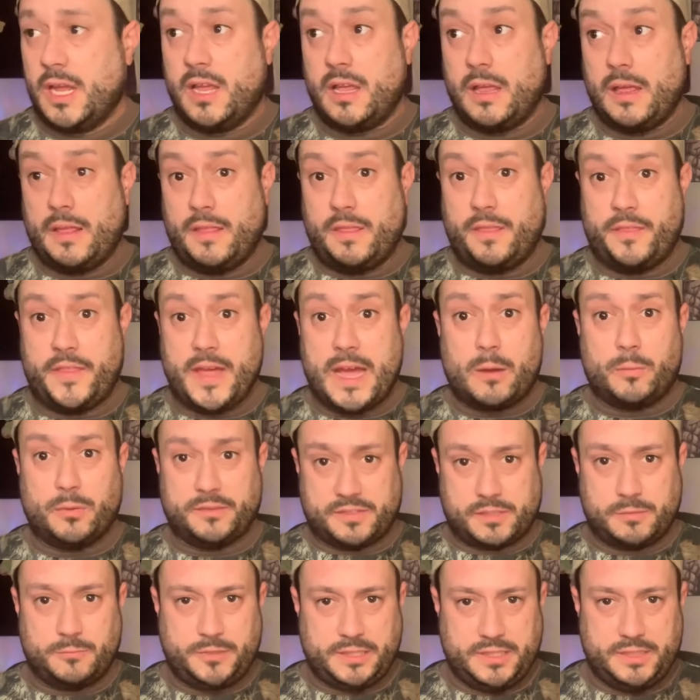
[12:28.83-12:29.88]
That was
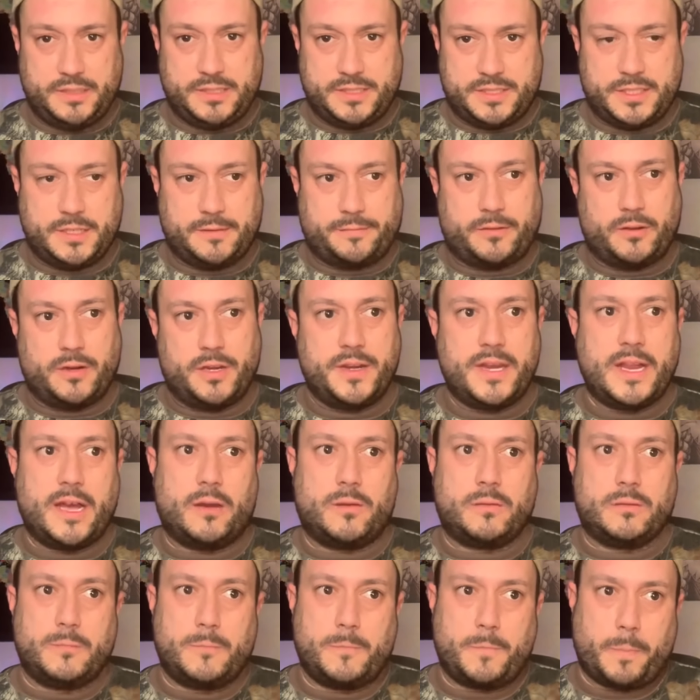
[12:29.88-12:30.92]
completely different. Now,
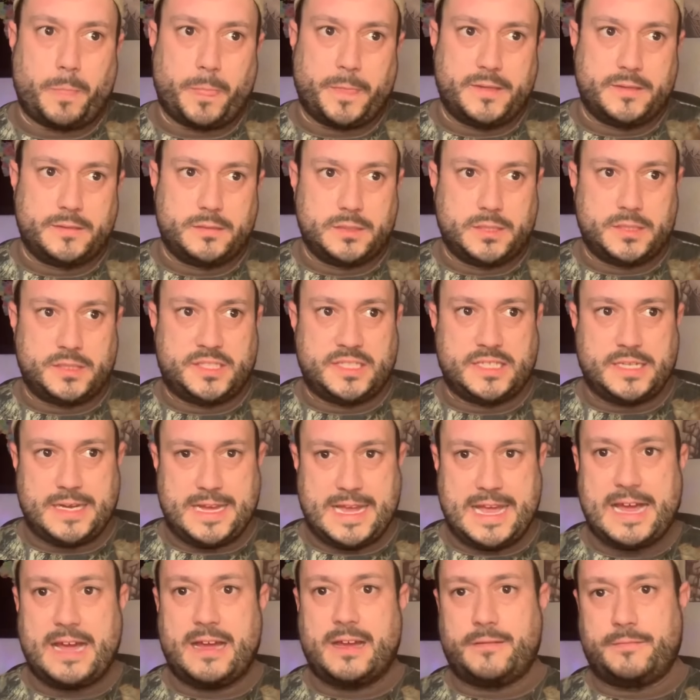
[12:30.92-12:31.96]
did it
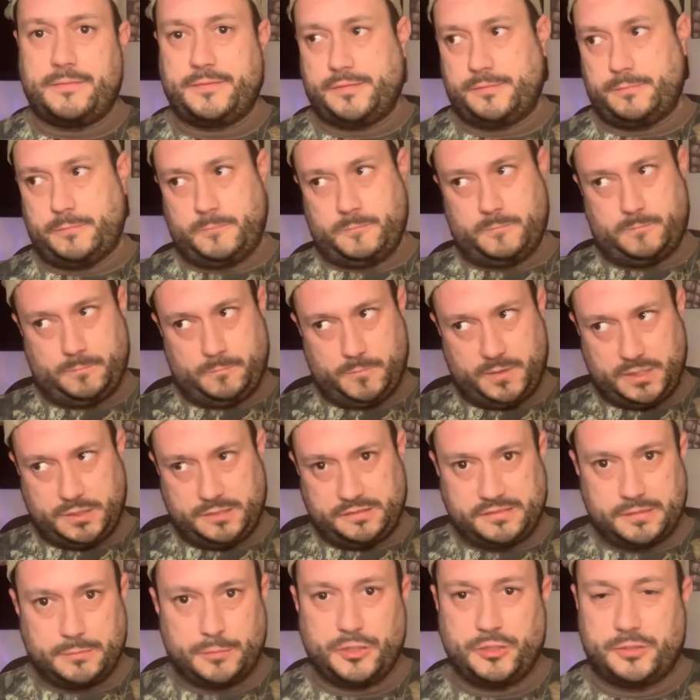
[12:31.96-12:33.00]
have
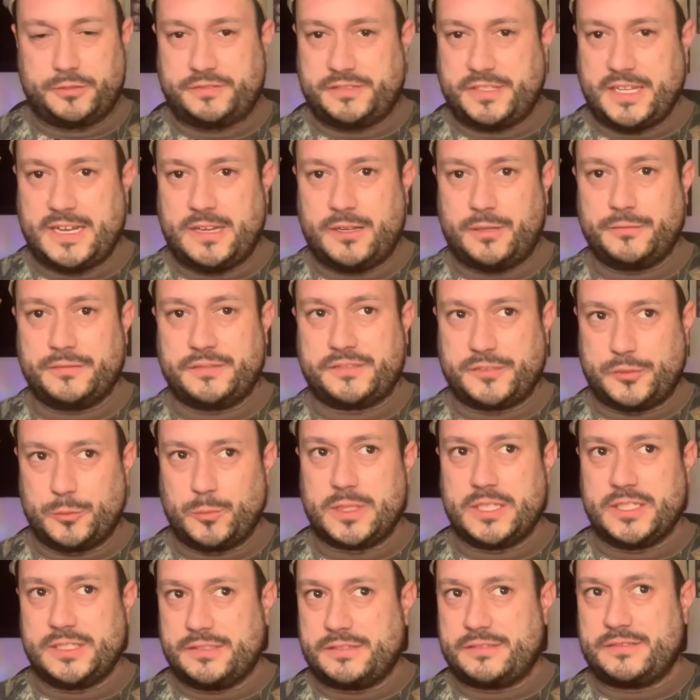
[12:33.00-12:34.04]
similar sounds to
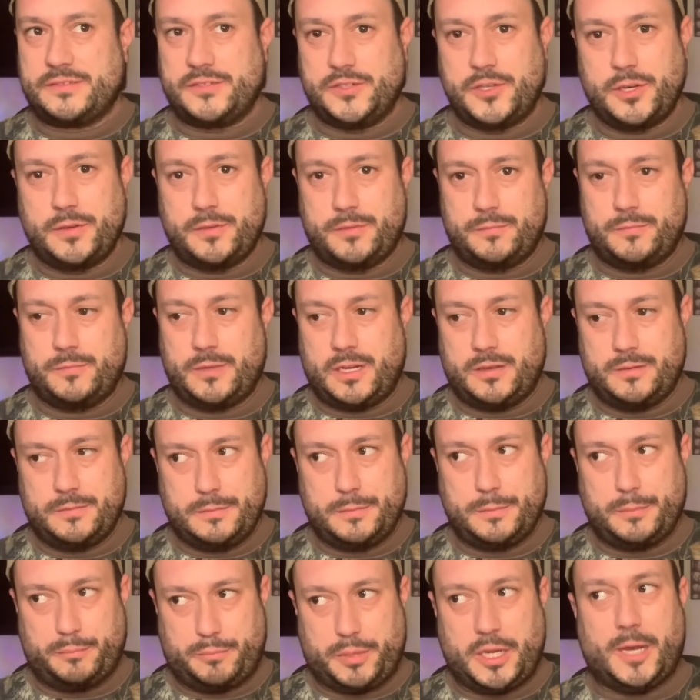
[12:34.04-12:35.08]
what's, you know,
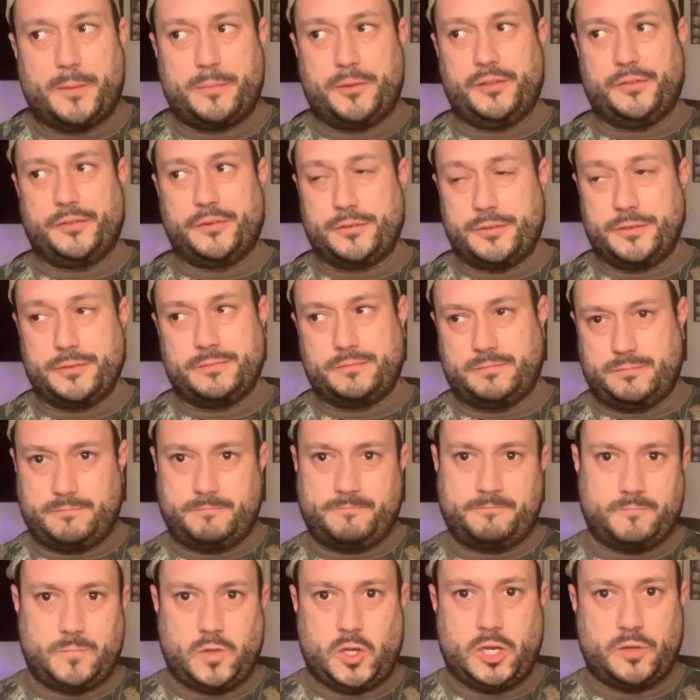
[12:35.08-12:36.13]
popular
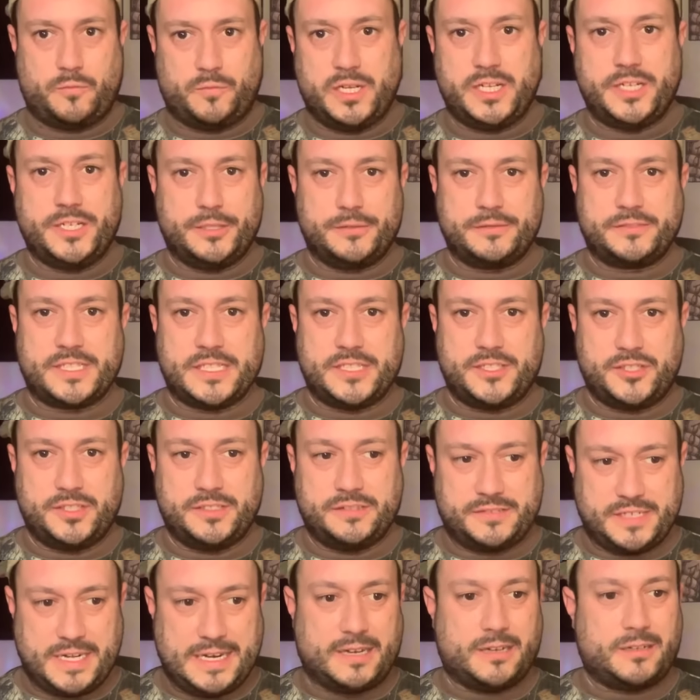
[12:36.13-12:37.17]
on radio stations
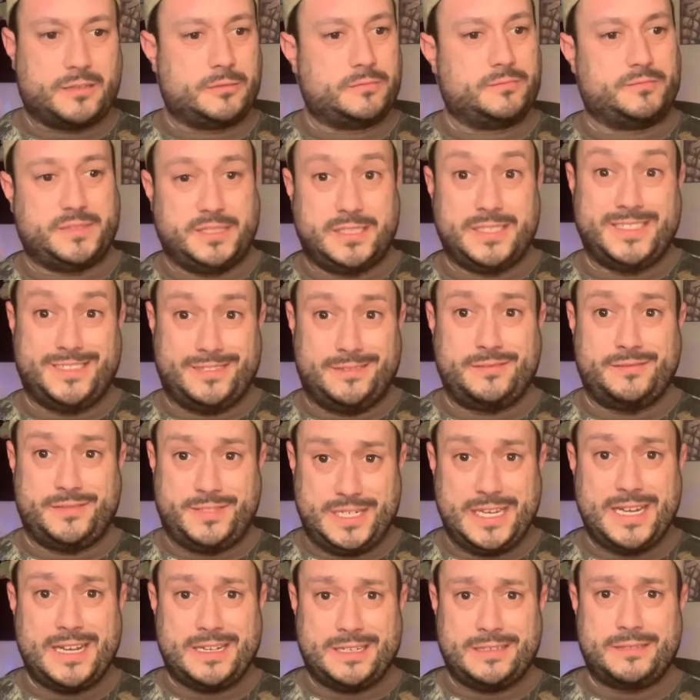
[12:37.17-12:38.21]
now?
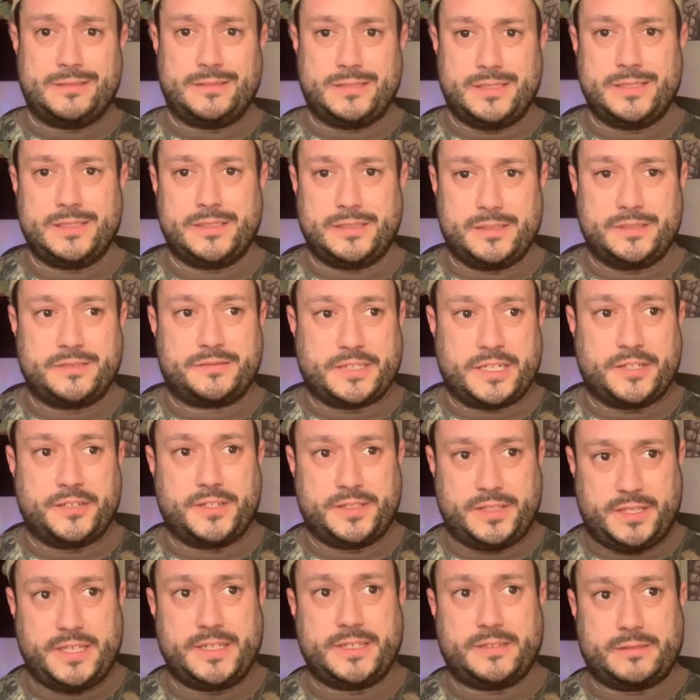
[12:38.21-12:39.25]
Yeah, it sounded
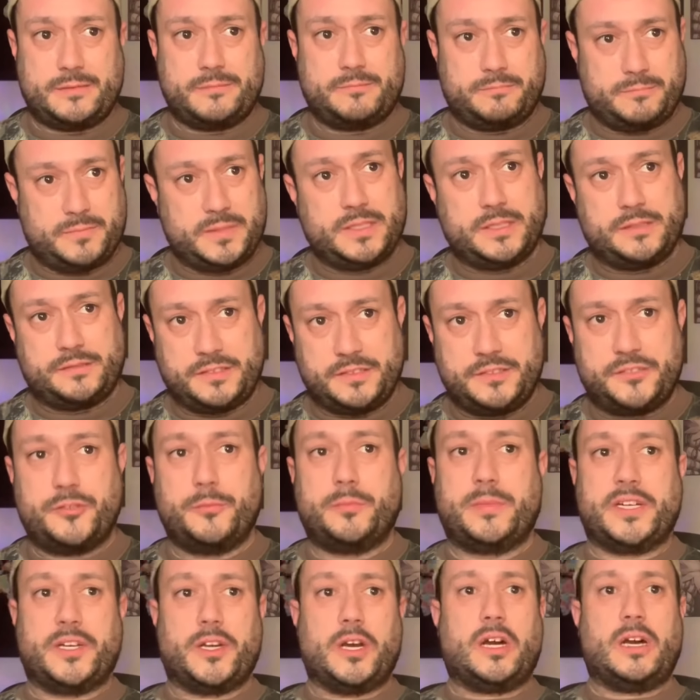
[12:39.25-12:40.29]
like Since You've Been
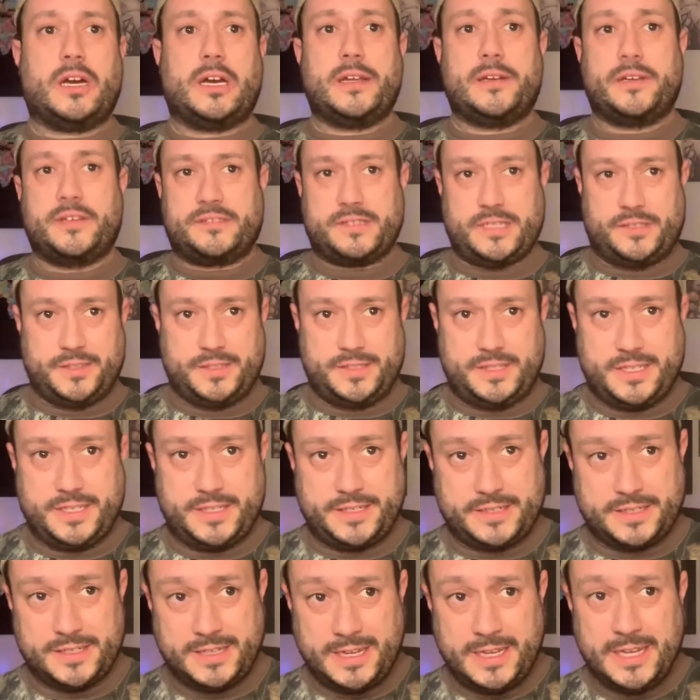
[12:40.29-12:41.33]
Gone. It sounded like
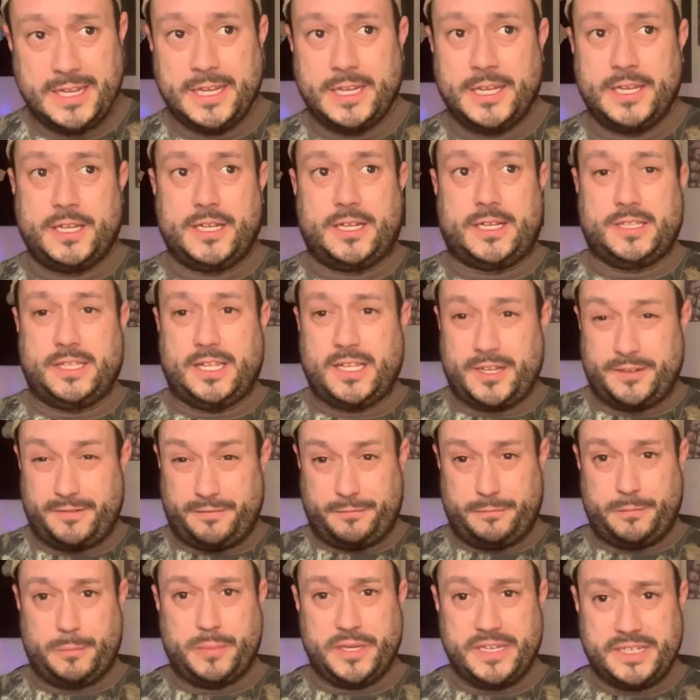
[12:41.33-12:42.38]
a lot of
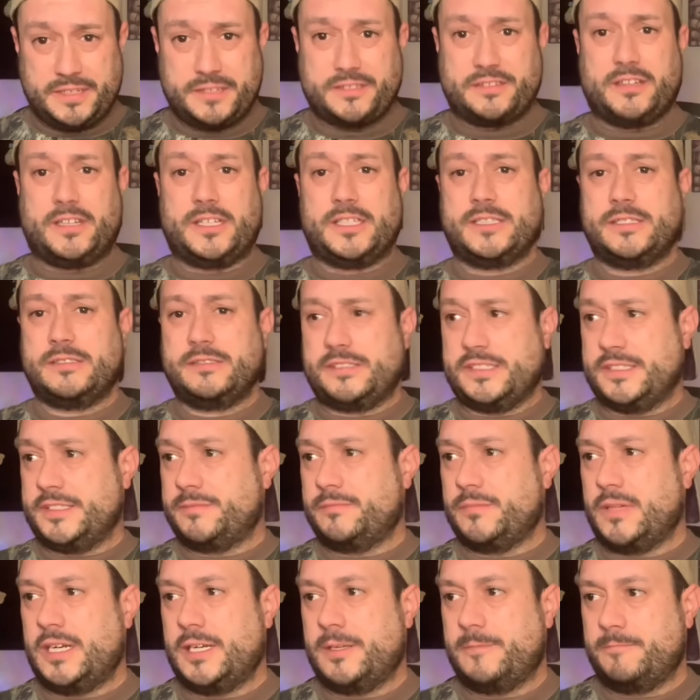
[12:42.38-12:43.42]
Pink songs, and
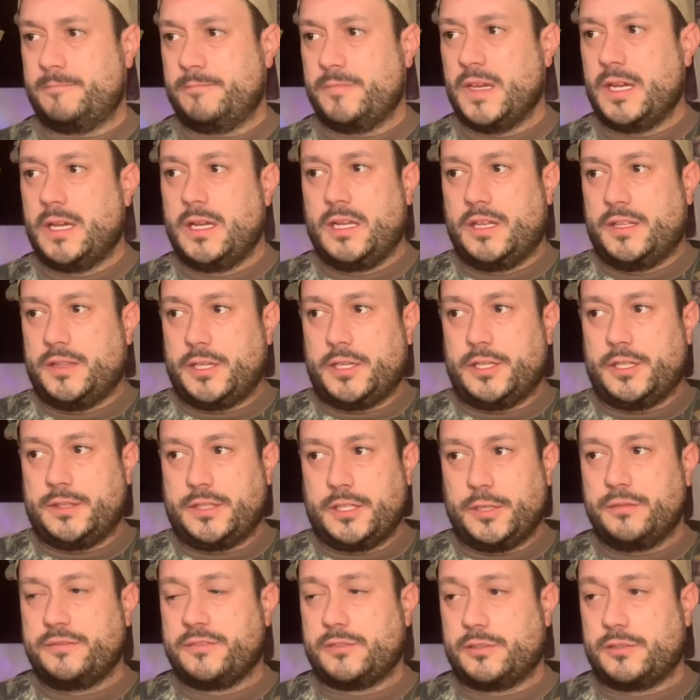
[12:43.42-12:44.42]
aren't those